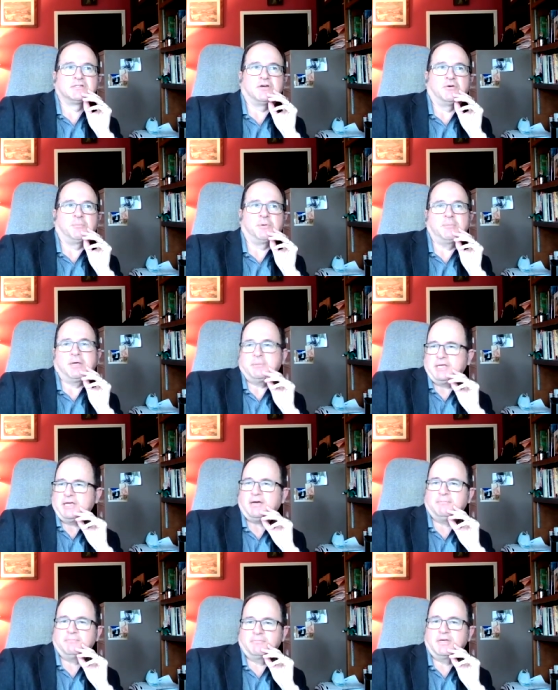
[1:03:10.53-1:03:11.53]
But
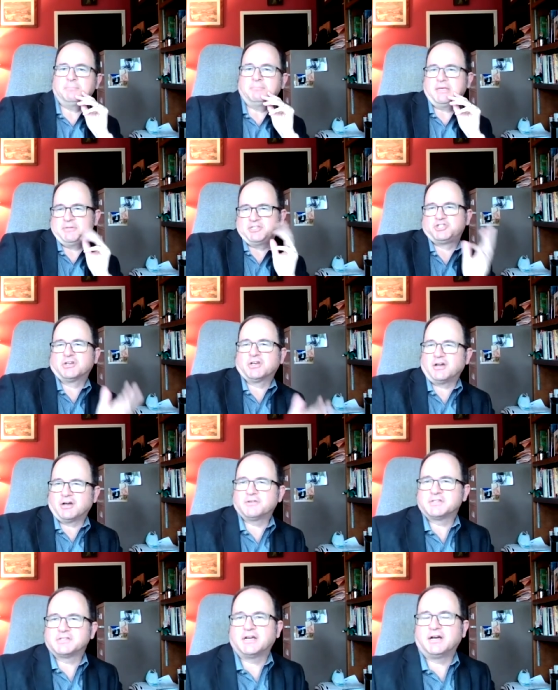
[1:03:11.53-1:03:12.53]
maybe
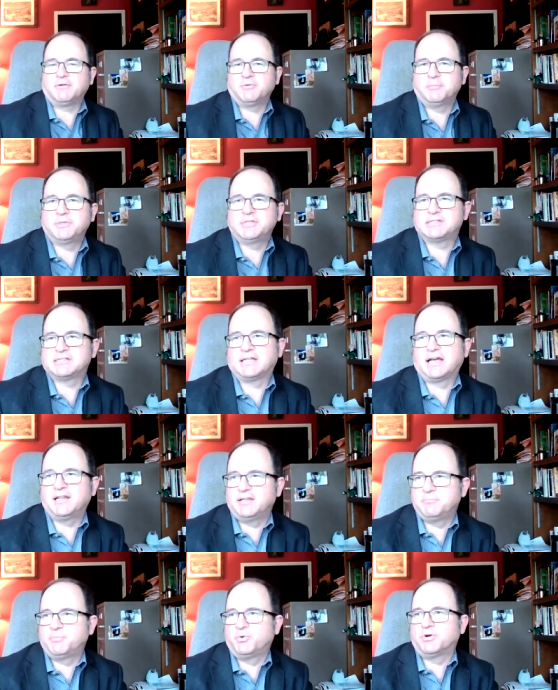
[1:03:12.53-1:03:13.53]
Chicago style would be
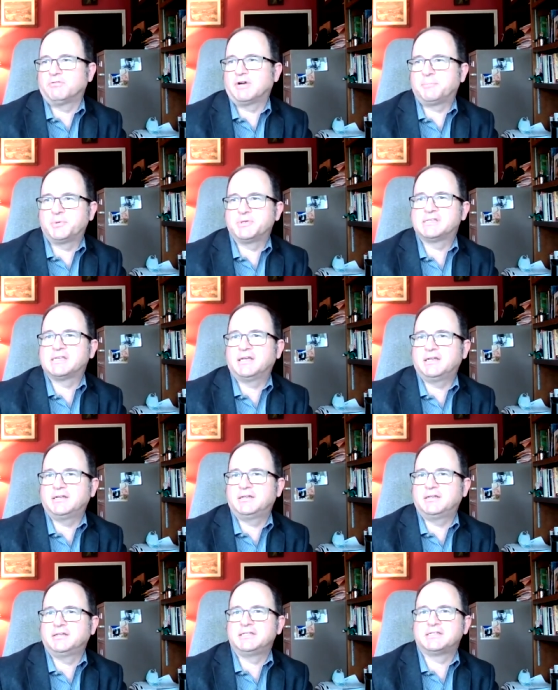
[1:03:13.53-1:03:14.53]
slightly more
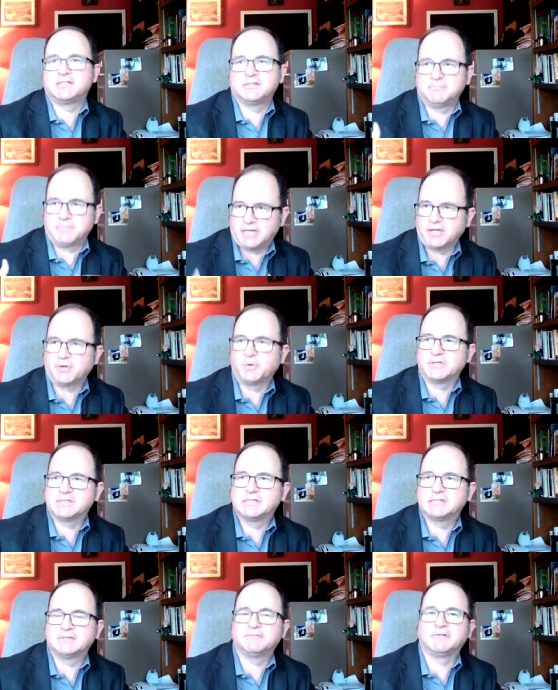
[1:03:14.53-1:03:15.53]
represented, at least in my
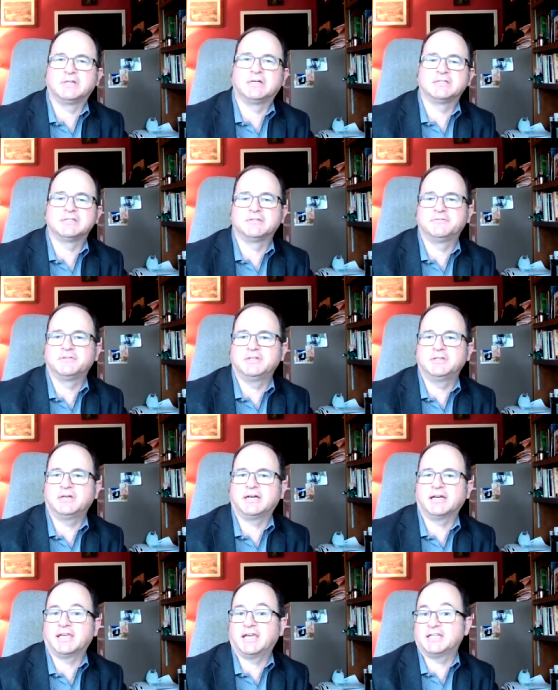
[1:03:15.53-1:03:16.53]
courses in philosophy.
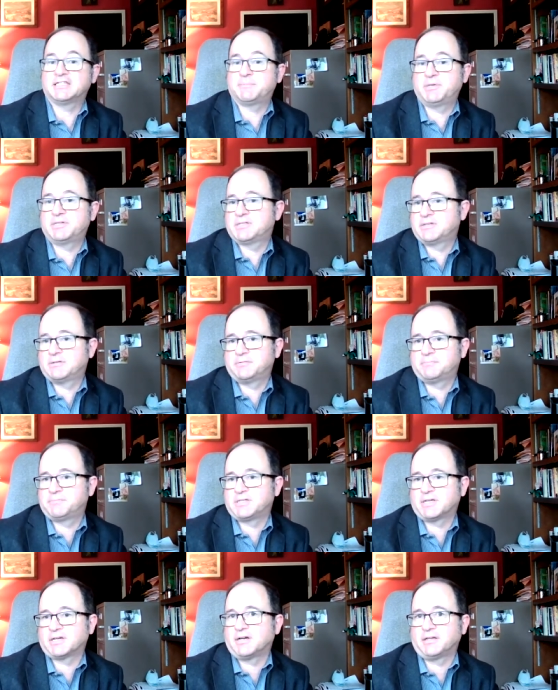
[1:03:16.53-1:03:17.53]
I can't speak to
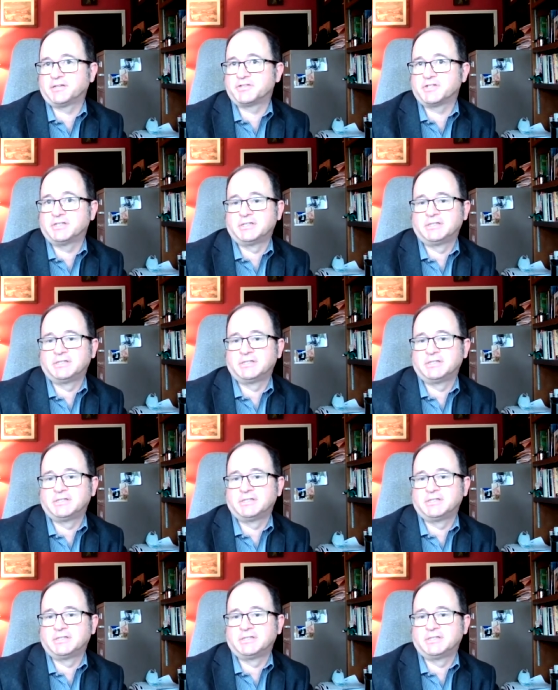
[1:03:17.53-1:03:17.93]
psychology.